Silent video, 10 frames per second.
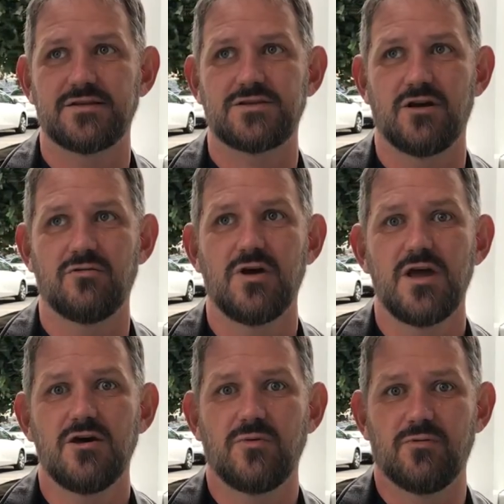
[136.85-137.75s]
So
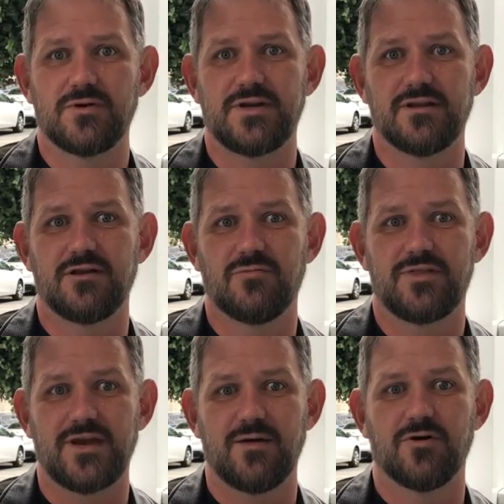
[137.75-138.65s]
we were dealing with
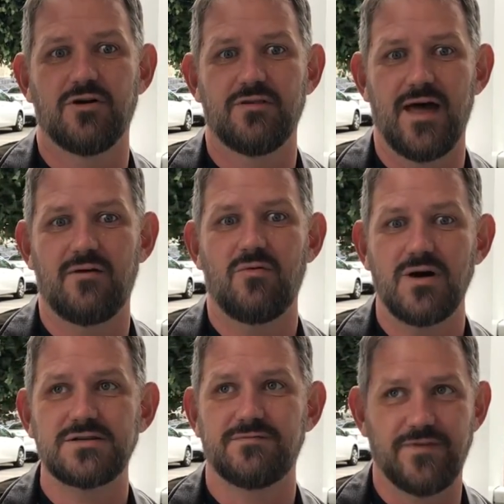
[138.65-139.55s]
a neighborhood that
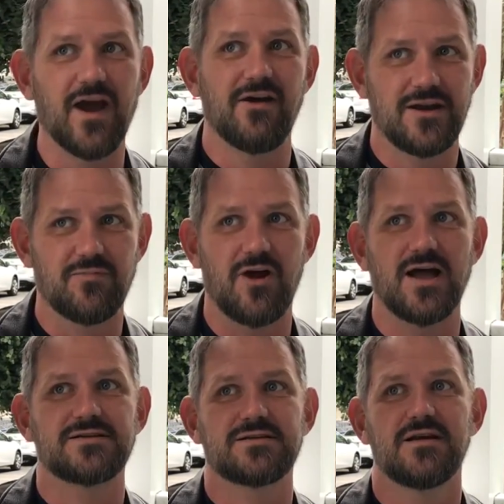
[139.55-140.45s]
was very
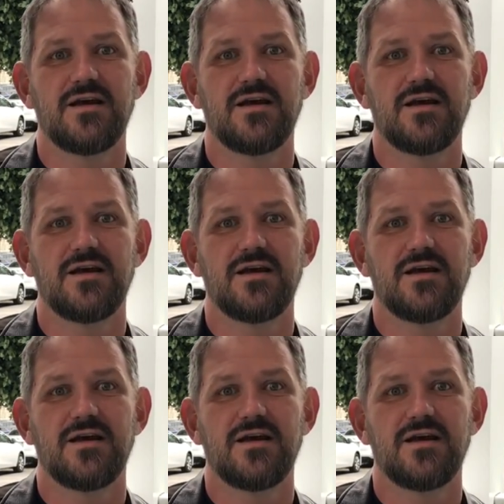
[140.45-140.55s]
depressed.